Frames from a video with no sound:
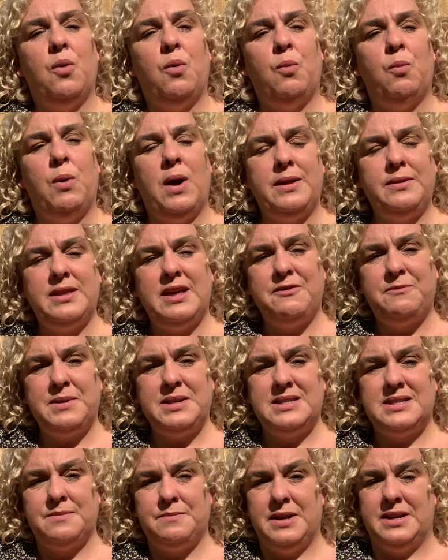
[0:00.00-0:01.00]
When they've
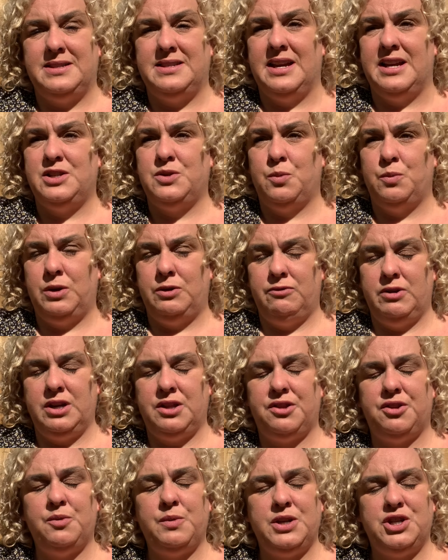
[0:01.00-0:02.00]
been submitted, we read
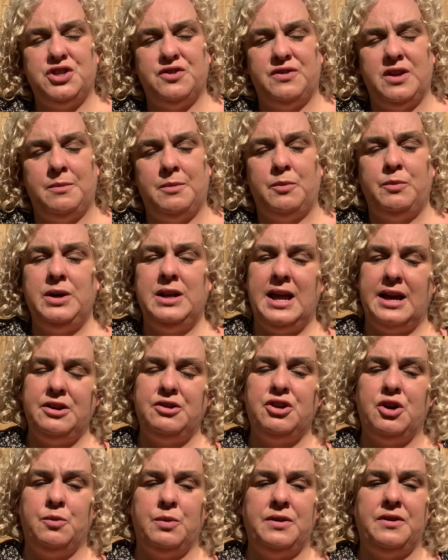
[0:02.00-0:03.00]
through each of them and we let
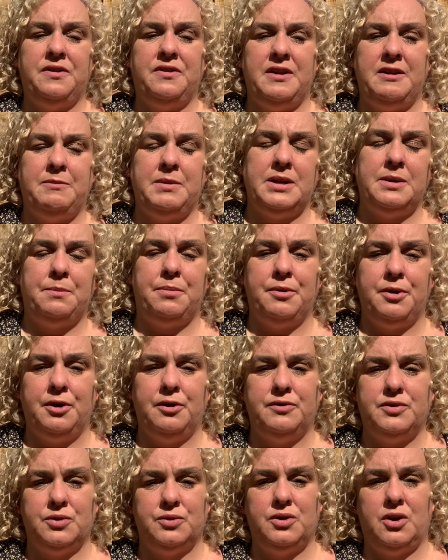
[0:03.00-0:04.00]
you know whether they've been
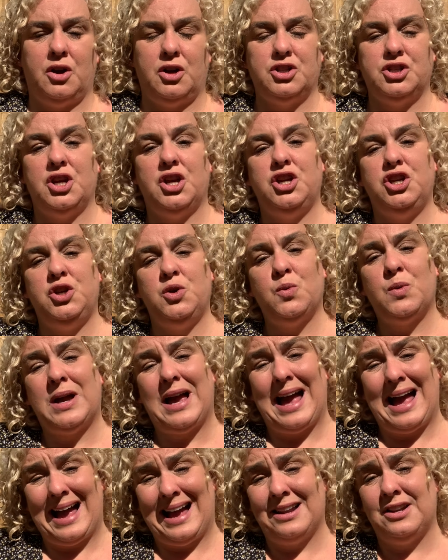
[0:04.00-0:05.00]
approved or not. You
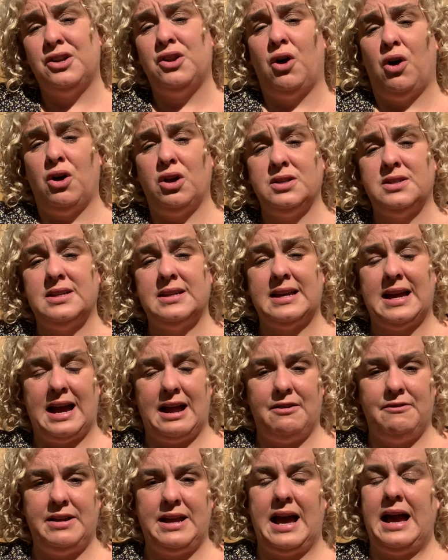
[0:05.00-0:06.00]
cannot
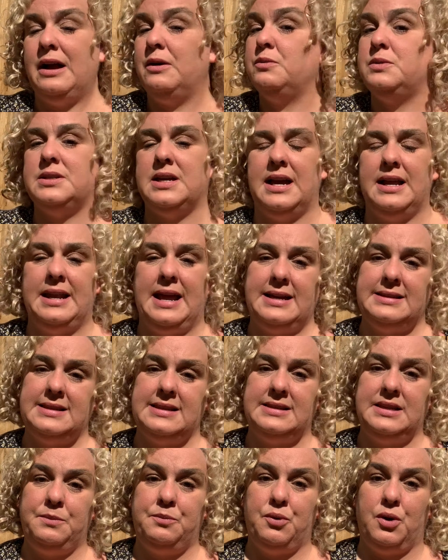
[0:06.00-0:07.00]
carry out an
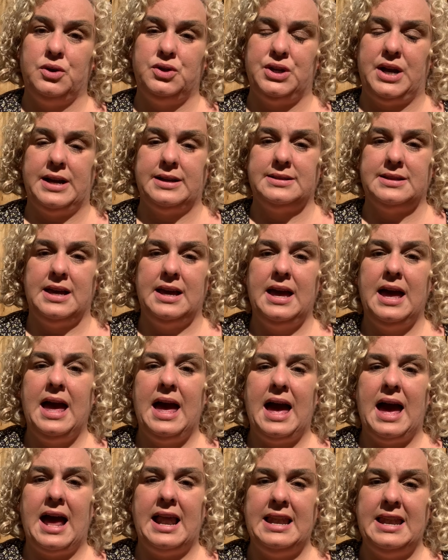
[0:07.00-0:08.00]
SSC project
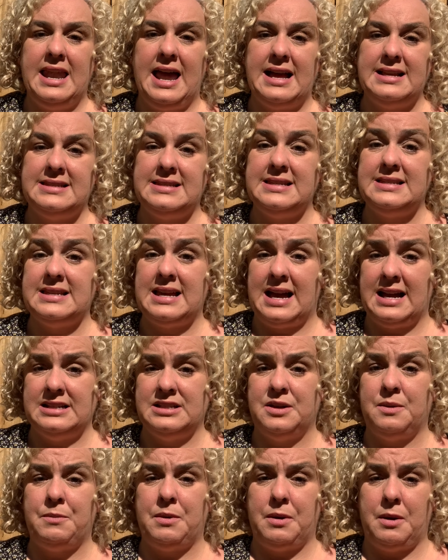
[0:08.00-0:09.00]
unless it's
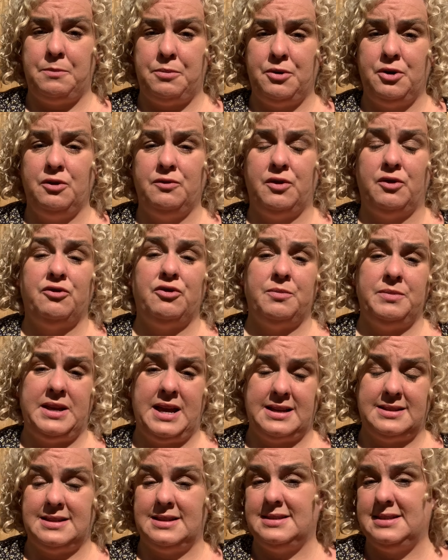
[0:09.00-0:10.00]
had approval from the
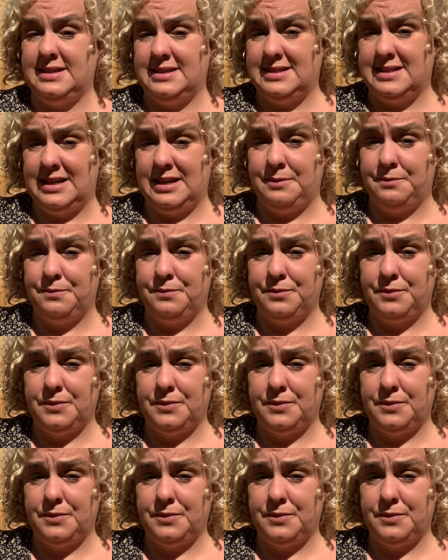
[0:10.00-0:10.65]
SSC team.